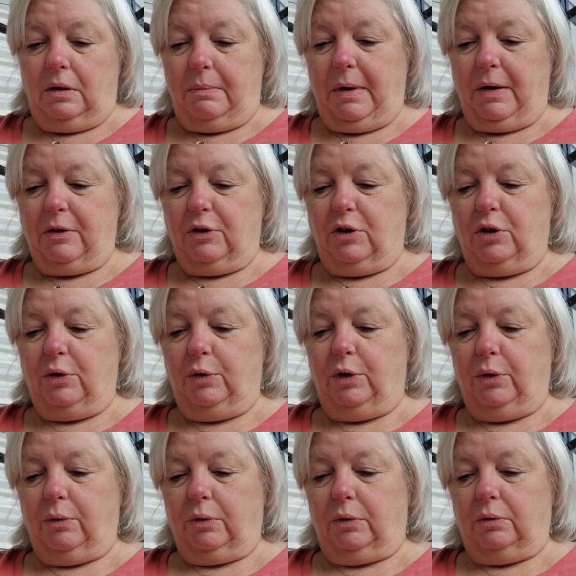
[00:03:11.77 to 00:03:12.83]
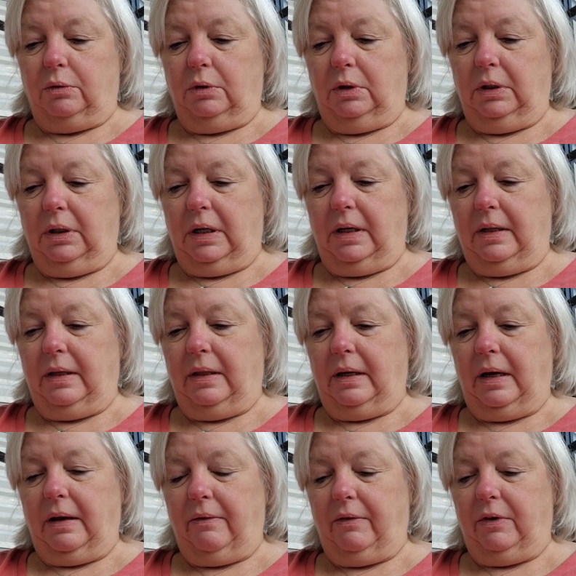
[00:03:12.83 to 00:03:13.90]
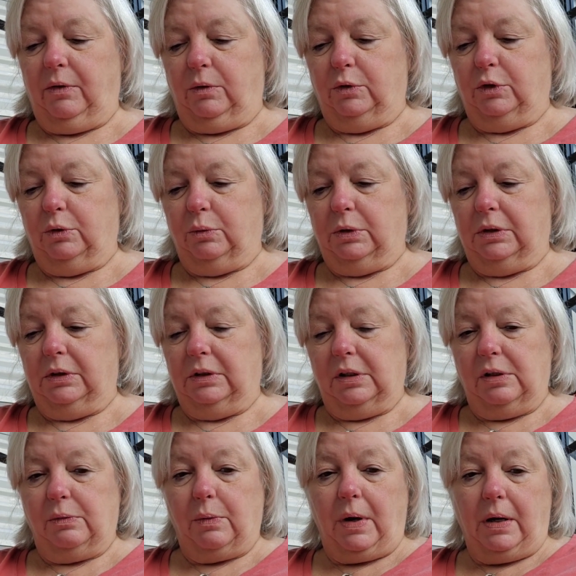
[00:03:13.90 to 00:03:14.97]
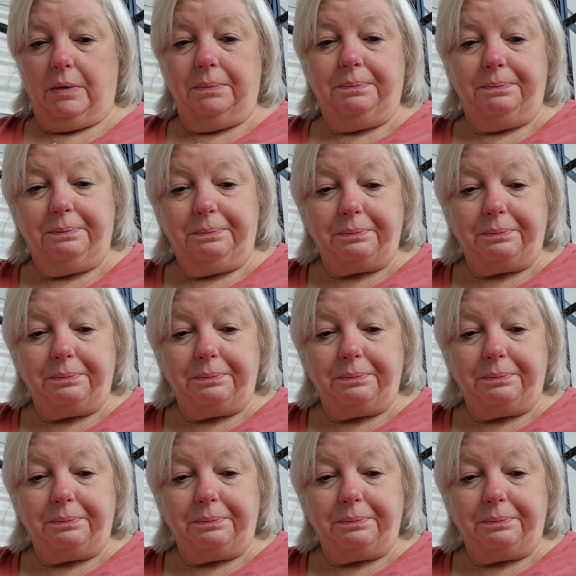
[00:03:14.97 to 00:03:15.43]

about a two-year-old, and then they have an older one as well.